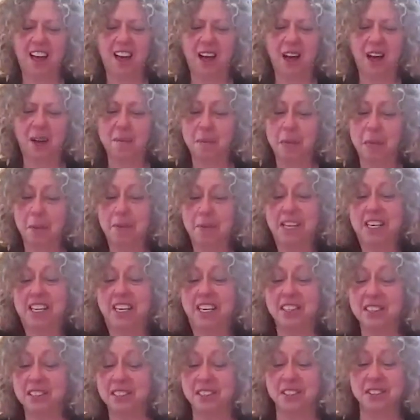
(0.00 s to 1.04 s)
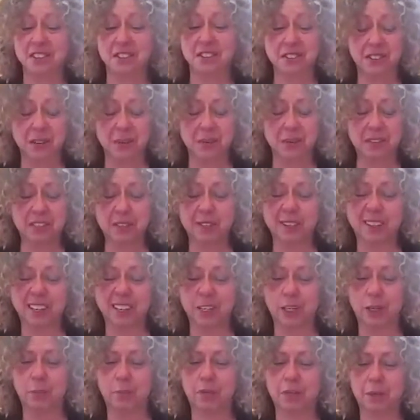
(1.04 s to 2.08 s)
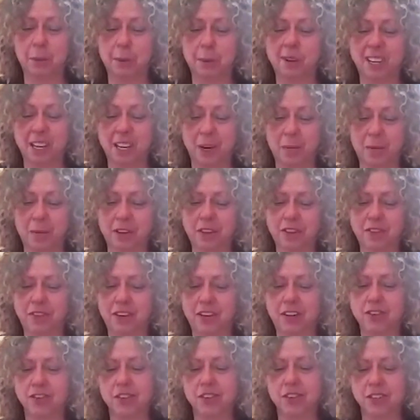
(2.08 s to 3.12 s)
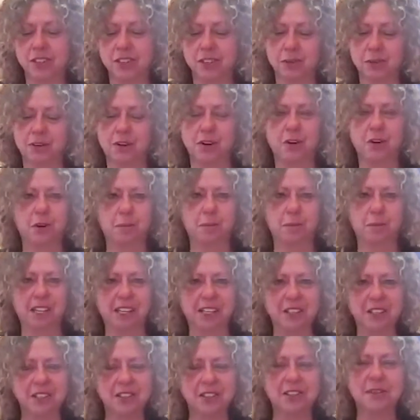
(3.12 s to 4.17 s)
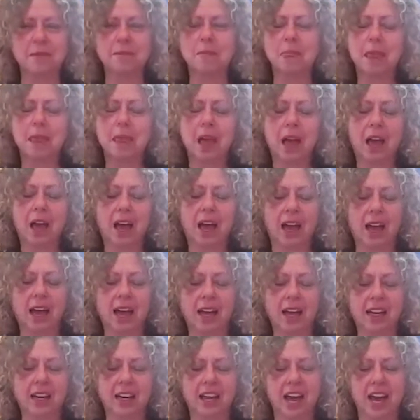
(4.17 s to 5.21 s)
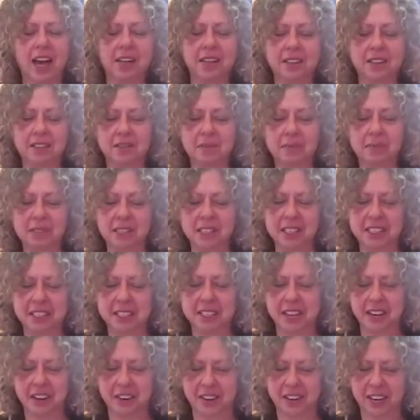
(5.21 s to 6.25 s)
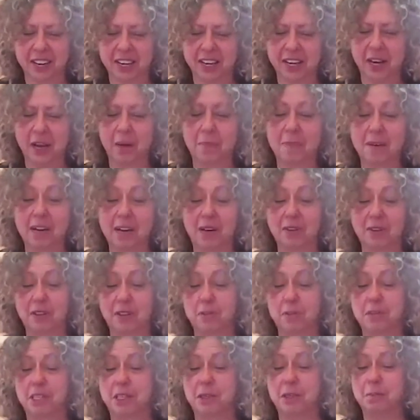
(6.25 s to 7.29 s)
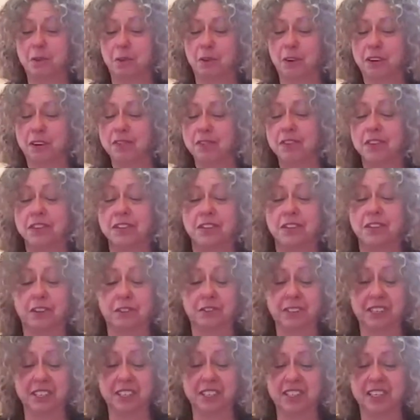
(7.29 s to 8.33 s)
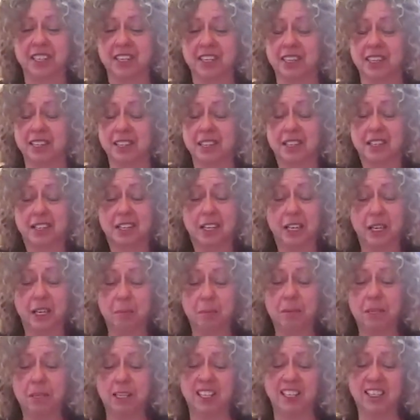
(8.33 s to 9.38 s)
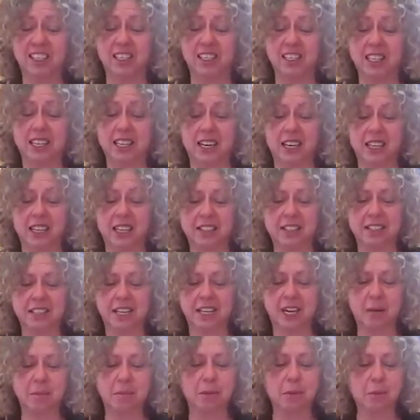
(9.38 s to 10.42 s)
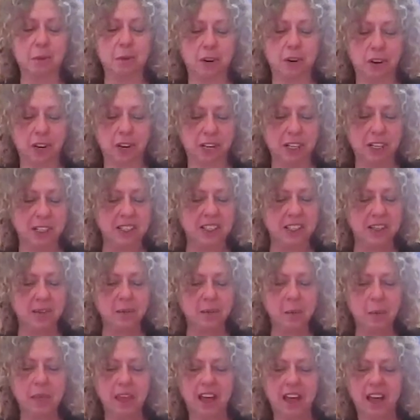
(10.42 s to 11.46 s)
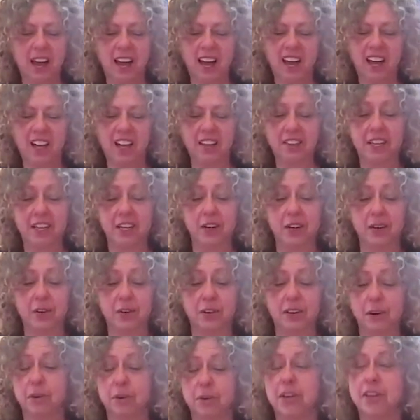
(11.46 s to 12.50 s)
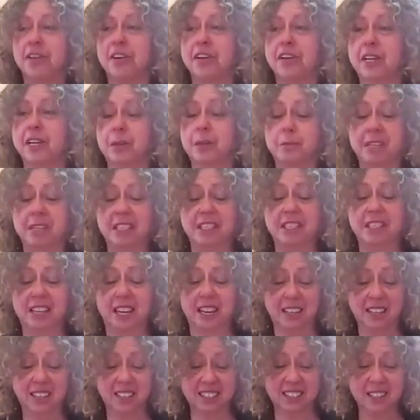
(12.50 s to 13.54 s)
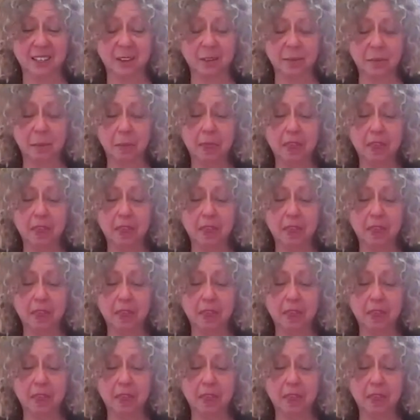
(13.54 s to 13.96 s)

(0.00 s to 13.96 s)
And my next 2 trips are going to be working with veterans who are homeless and active military about to be deployed for service in a politically unstable world, and they don't know where they're going to be sent,